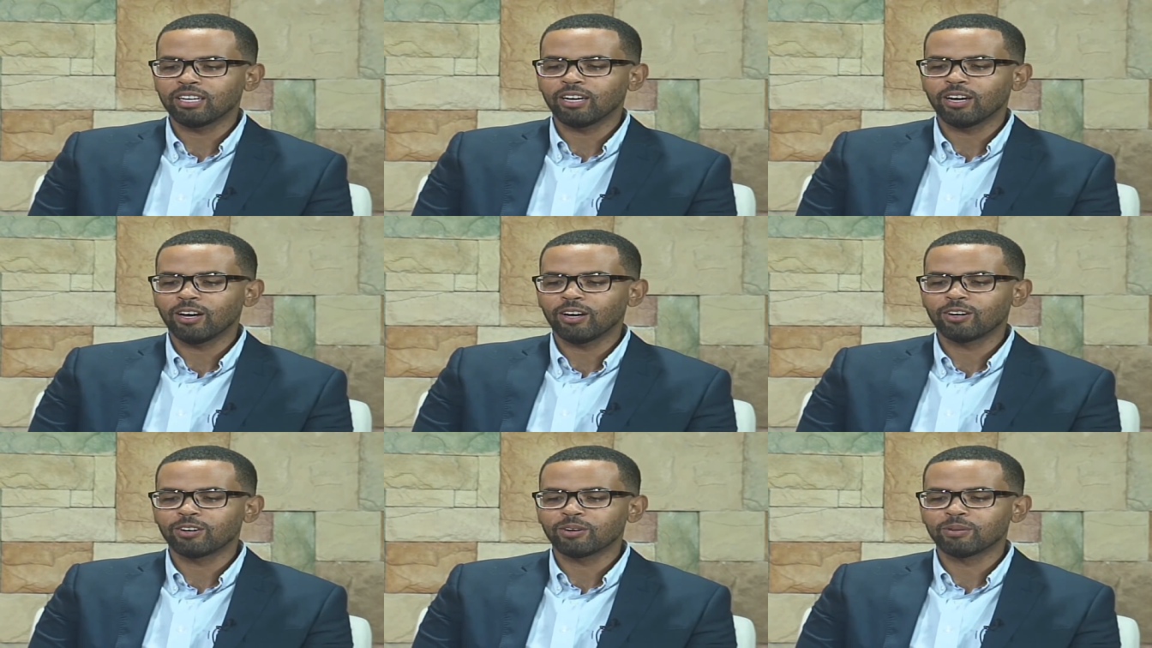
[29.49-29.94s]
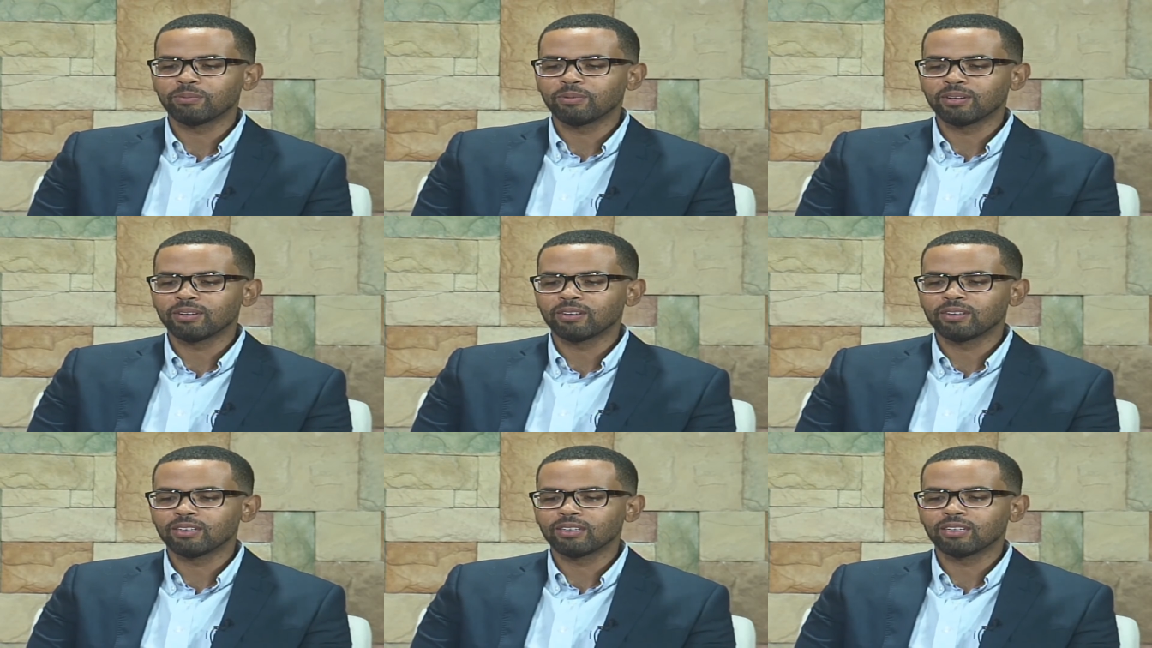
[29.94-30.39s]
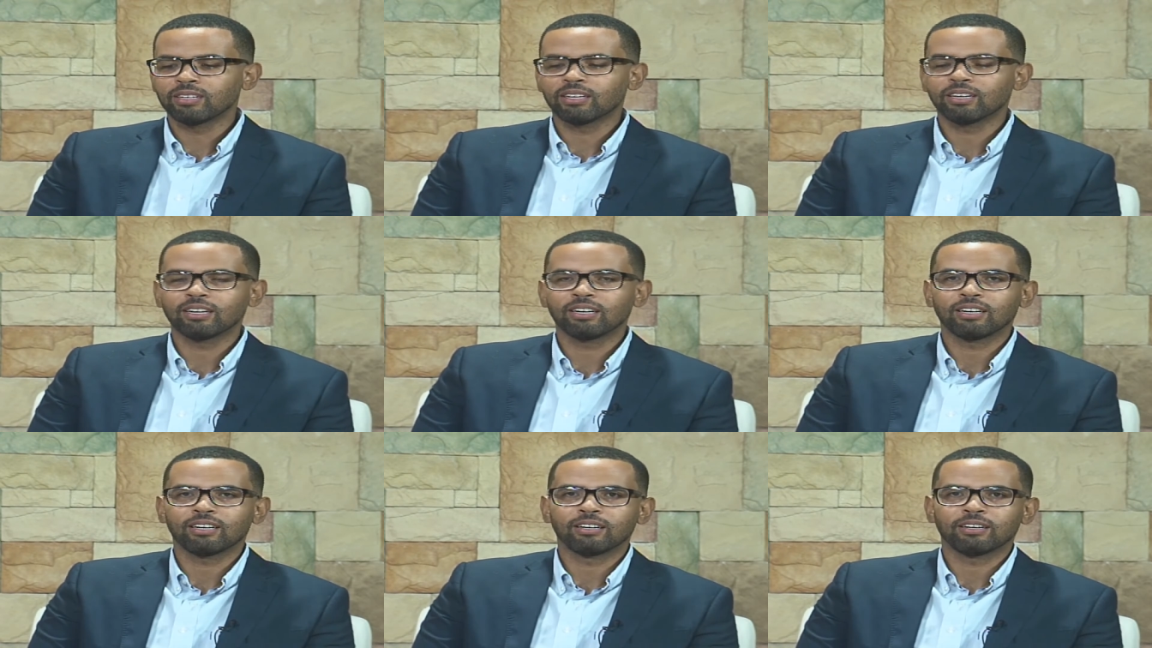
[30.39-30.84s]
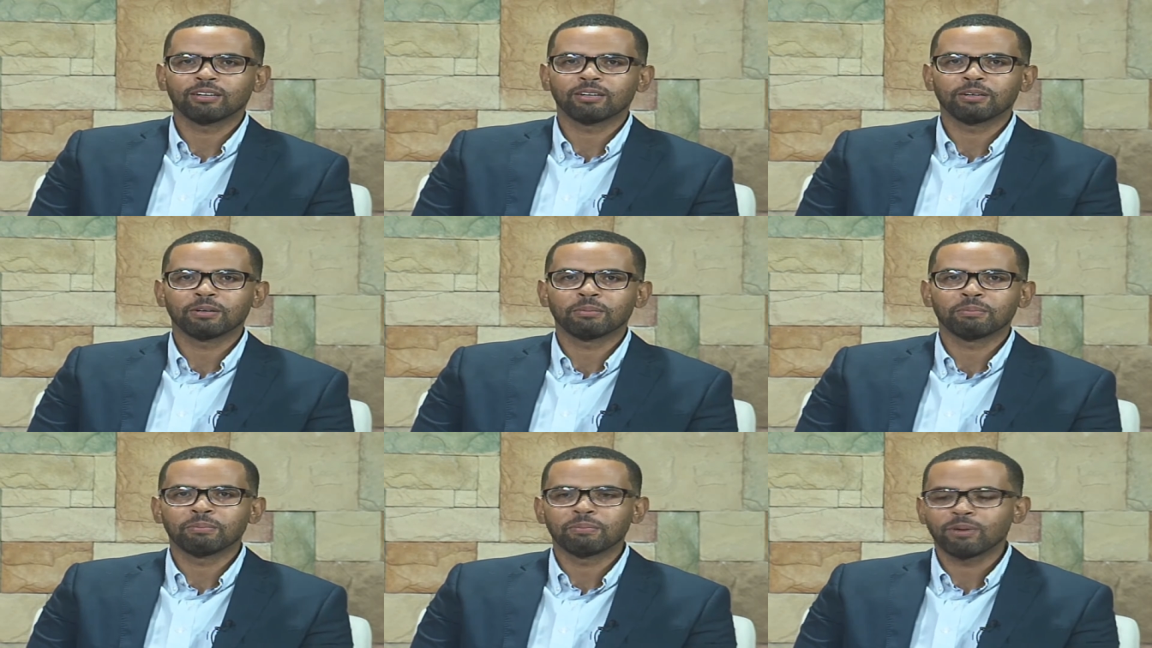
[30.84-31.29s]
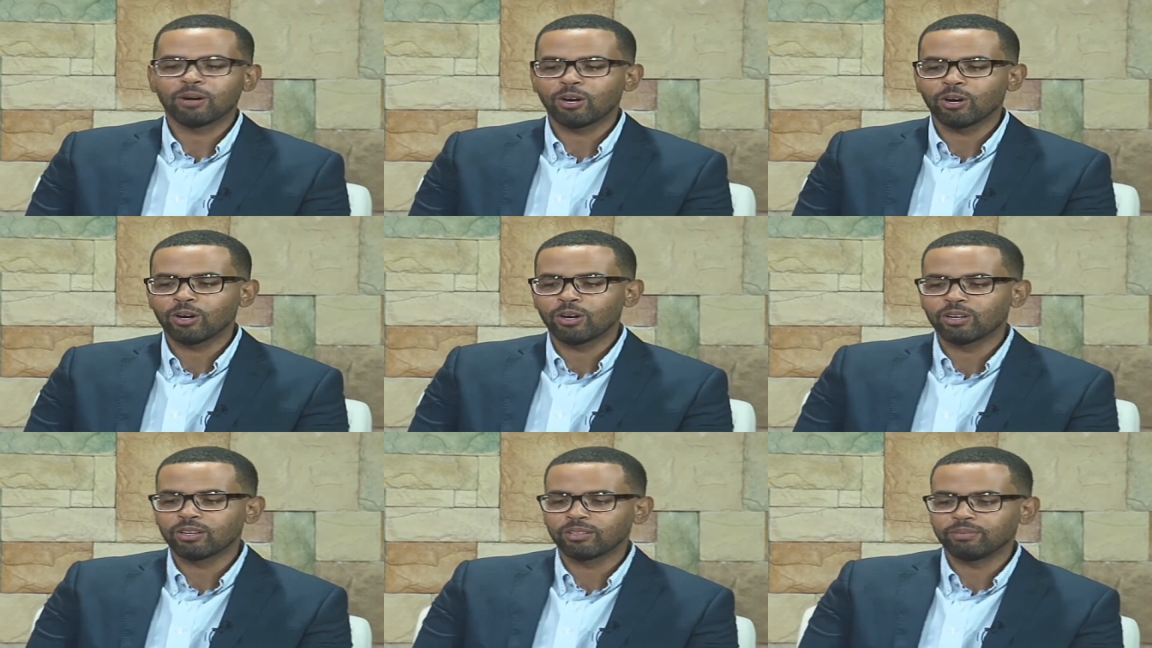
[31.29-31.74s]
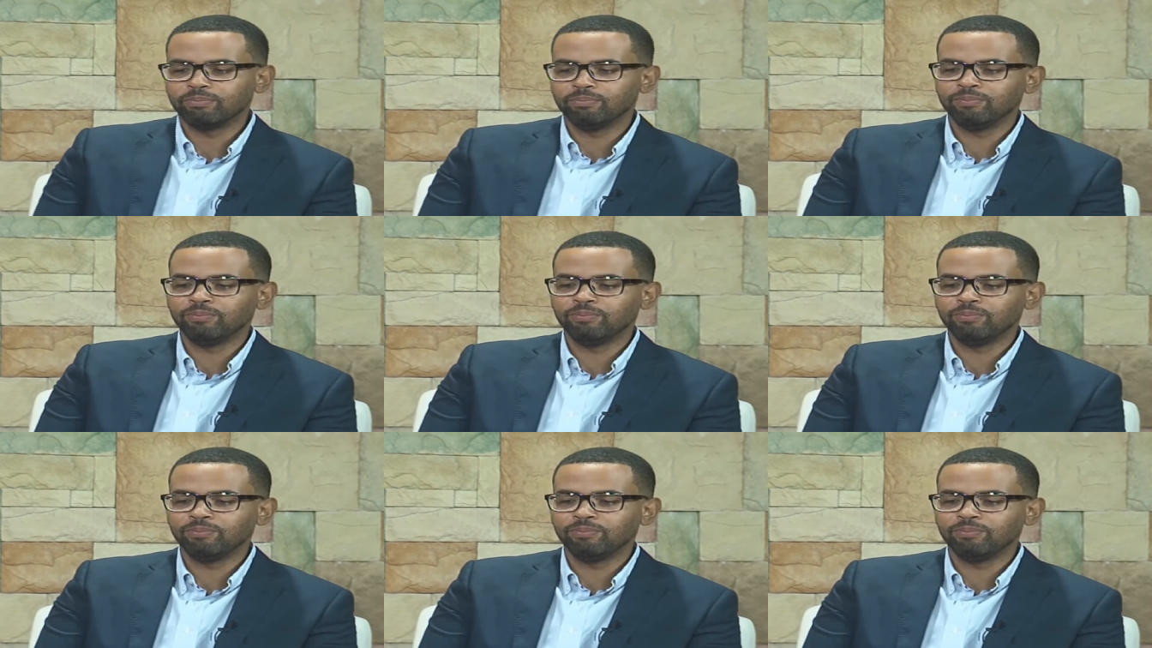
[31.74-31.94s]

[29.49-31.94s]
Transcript: the Honorable um,